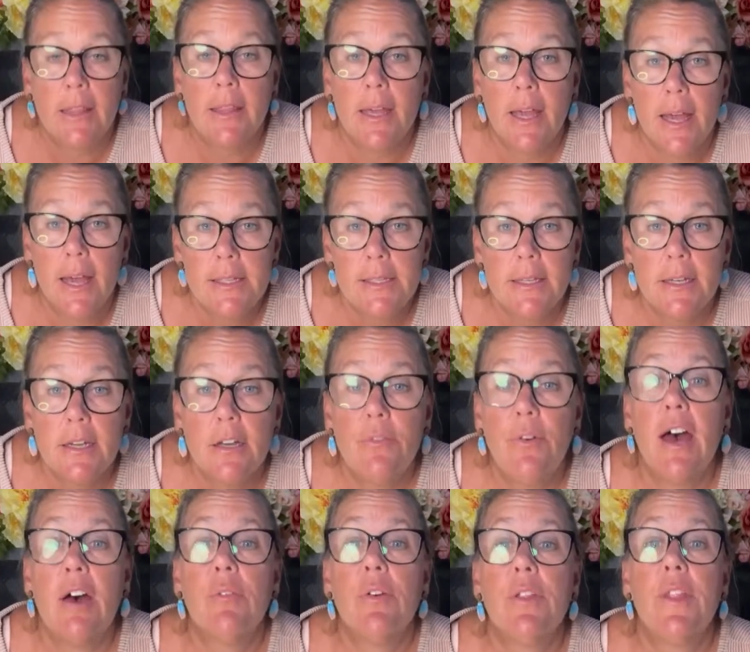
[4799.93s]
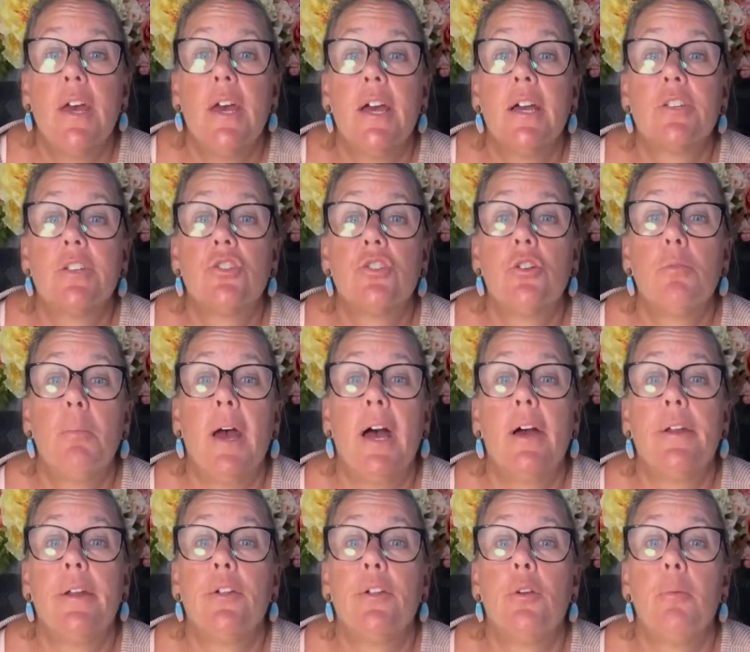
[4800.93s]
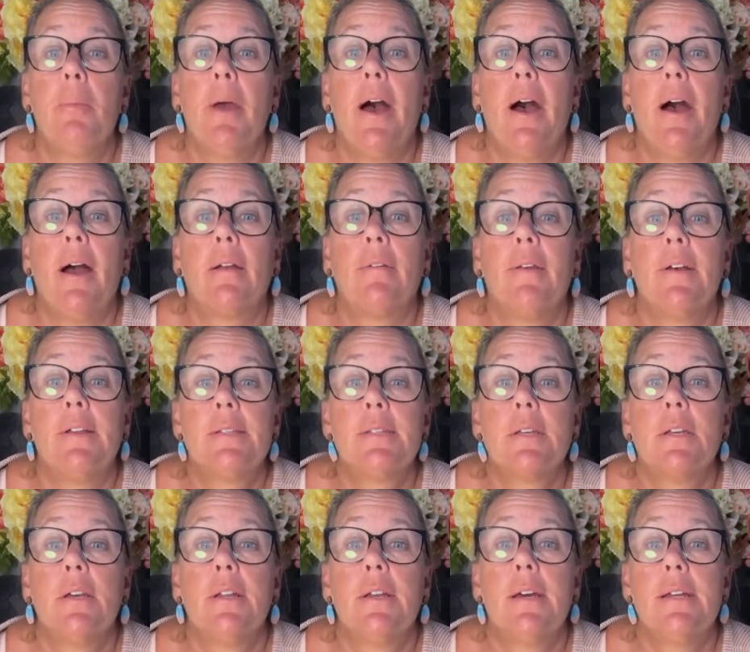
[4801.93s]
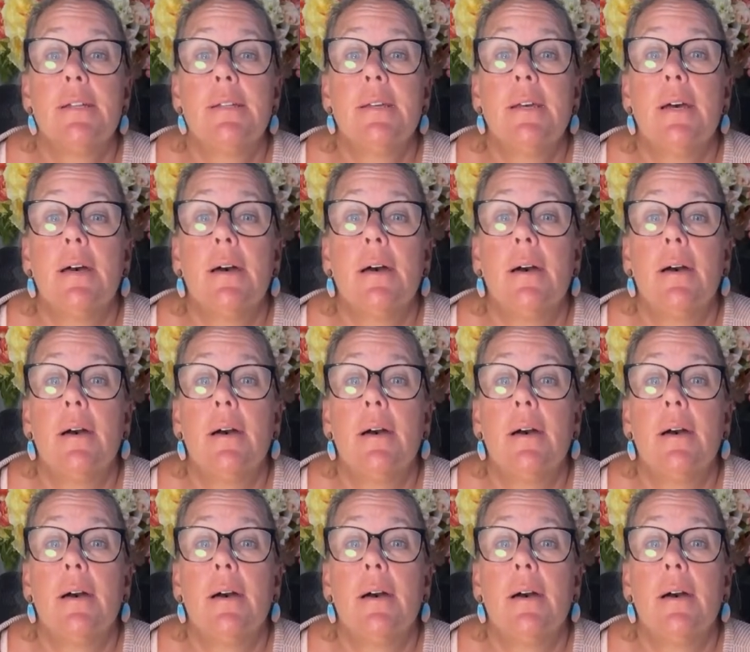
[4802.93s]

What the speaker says: the idea of having the extra battery pack. That's a good idea.